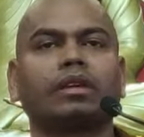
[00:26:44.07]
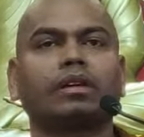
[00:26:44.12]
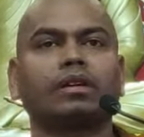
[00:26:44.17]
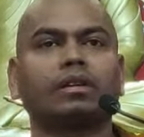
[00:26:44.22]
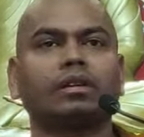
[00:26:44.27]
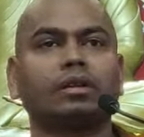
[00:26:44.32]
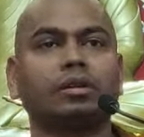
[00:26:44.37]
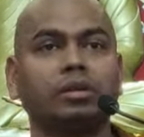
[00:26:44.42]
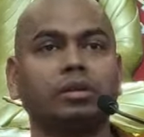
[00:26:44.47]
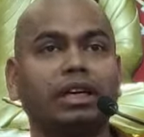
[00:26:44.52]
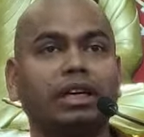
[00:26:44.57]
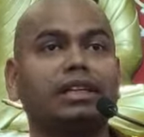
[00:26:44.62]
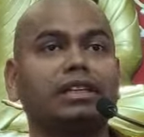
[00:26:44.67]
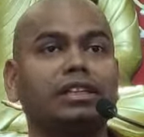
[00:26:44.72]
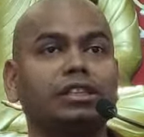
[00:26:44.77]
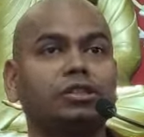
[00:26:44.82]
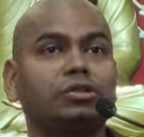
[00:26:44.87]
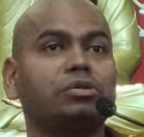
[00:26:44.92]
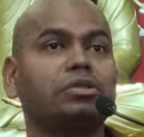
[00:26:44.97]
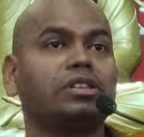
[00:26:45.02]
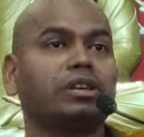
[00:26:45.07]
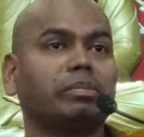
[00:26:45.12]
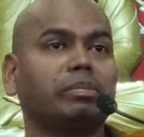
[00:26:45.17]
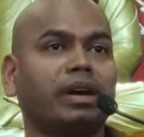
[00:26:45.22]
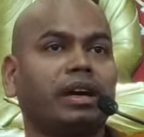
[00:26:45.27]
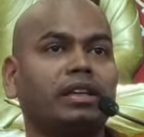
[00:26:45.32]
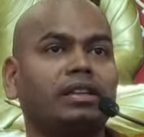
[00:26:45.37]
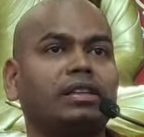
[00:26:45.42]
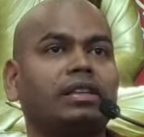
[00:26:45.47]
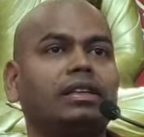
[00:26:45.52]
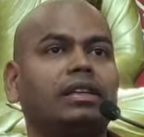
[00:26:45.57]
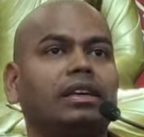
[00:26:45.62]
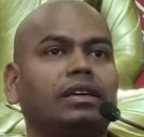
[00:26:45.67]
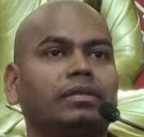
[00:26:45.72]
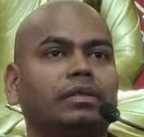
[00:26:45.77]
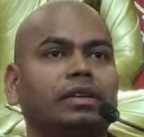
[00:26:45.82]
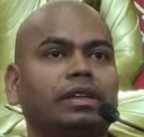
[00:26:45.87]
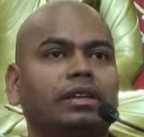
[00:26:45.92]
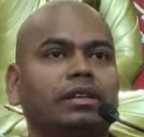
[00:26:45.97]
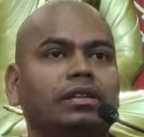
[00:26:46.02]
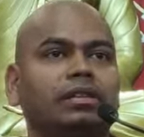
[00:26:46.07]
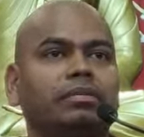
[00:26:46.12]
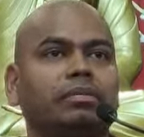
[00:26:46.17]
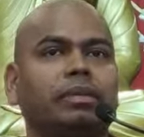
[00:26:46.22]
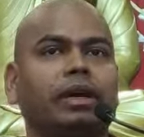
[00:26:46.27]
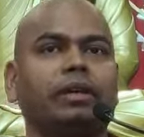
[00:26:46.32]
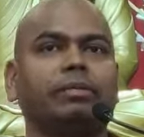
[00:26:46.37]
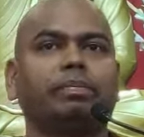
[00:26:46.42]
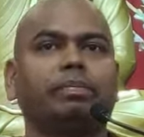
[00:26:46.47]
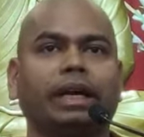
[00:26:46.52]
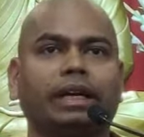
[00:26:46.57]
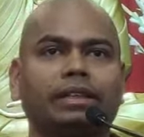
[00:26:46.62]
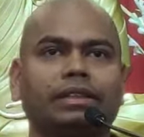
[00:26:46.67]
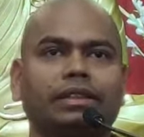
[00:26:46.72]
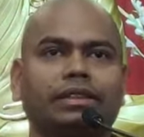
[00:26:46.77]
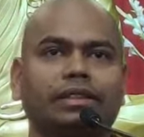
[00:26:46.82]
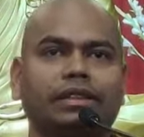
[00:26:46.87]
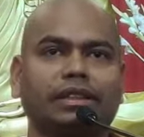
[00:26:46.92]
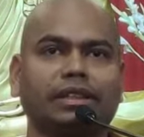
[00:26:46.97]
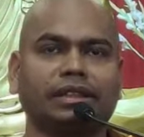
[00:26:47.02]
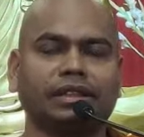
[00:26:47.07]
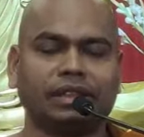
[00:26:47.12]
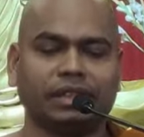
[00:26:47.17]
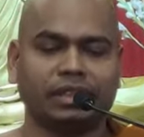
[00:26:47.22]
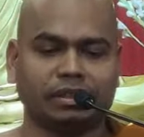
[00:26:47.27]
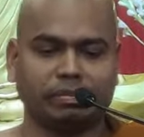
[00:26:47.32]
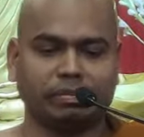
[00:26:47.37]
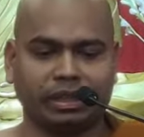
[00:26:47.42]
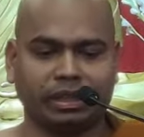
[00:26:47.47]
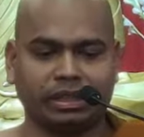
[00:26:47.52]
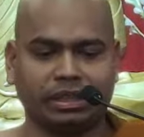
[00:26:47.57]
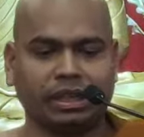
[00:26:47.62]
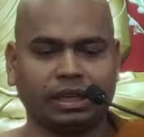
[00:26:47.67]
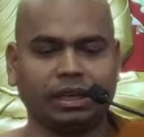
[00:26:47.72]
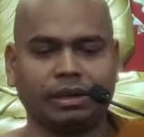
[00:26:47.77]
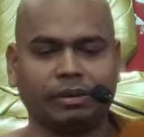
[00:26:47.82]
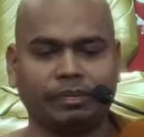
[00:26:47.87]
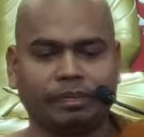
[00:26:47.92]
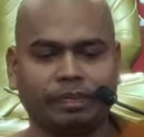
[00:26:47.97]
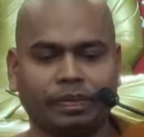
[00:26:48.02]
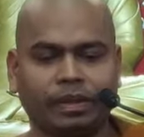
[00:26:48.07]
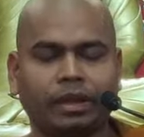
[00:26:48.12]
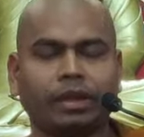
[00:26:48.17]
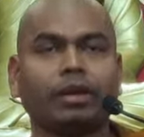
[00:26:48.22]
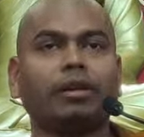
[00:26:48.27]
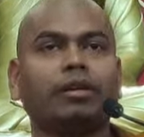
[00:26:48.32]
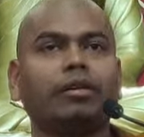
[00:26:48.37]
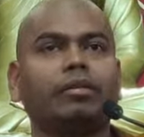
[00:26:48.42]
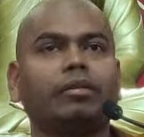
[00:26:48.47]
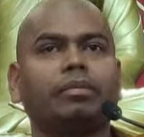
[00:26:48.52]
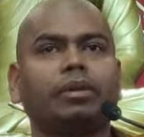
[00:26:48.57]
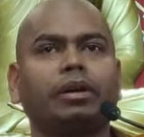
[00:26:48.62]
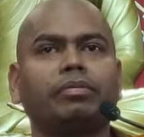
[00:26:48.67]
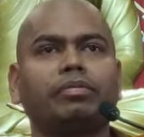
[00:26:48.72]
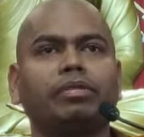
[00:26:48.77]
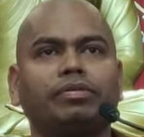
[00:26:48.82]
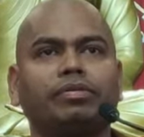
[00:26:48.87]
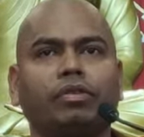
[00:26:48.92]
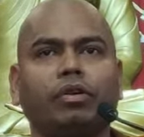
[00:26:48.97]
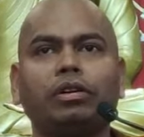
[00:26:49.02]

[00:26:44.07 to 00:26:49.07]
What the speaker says: You can reach to samadhi level by practicing this metta. But before